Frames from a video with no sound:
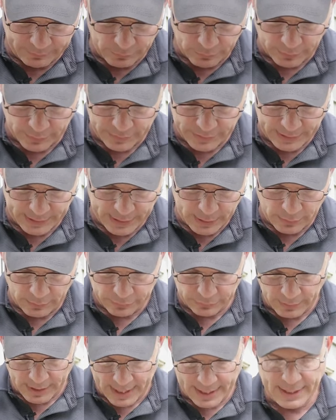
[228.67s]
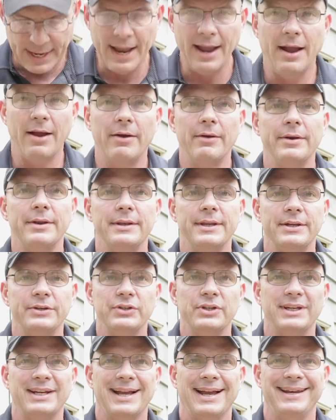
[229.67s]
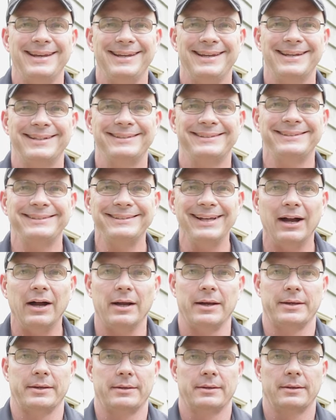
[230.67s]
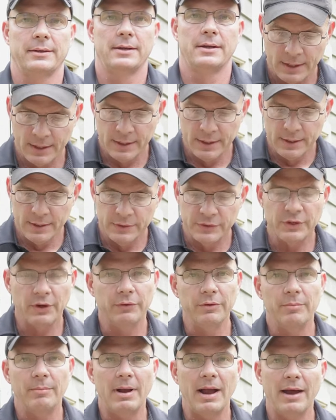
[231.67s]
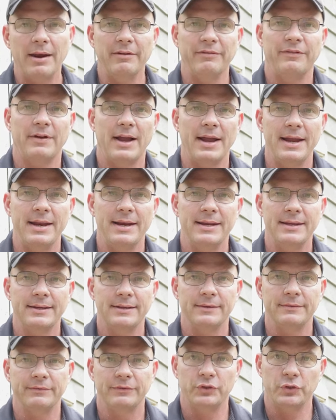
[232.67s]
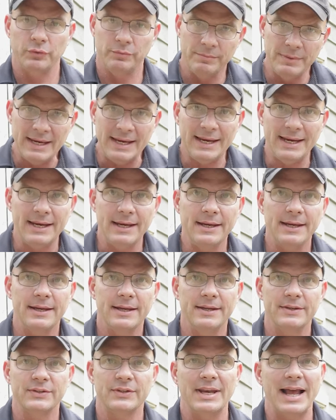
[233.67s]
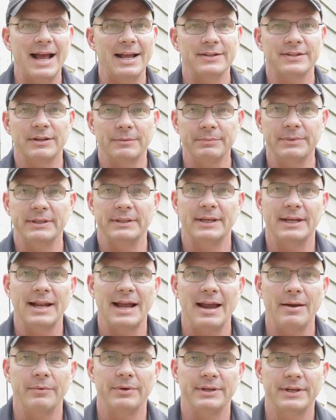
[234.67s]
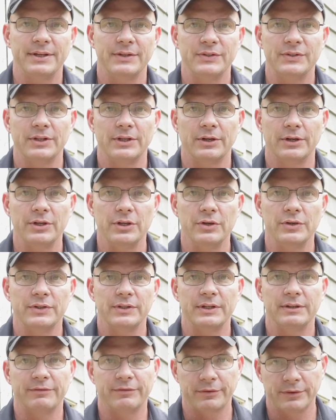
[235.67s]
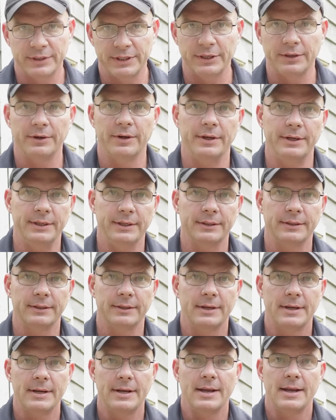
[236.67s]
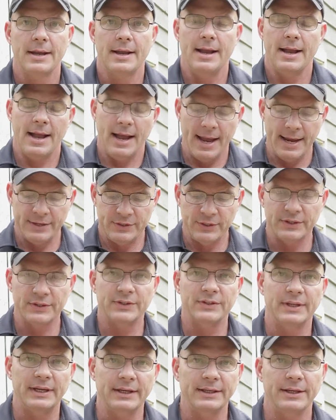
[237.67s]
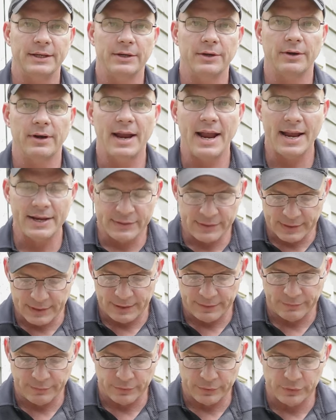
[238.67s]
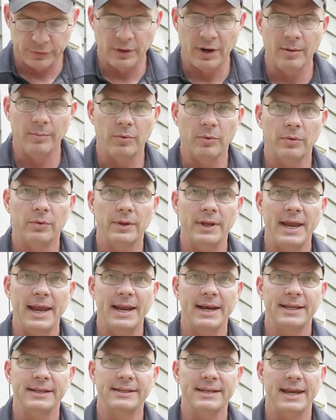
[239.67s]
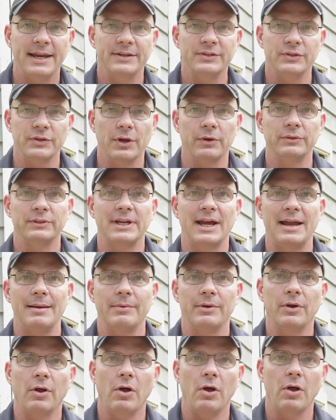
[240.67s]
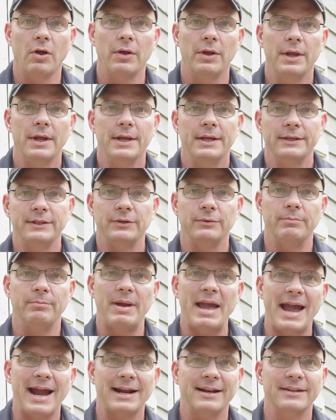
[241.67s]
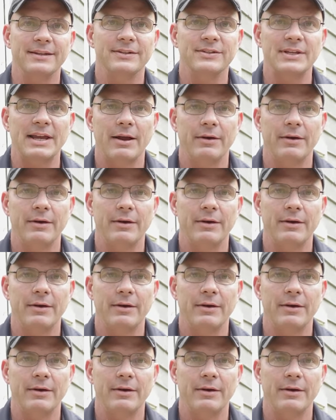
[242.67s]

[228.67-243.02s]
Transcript: of course it goes right down and then she kind of gets stuck. So the modified, to me, is not something that I would consider using for deer hunting. I just think that you're asking for trouble, and it takes no time at all to back this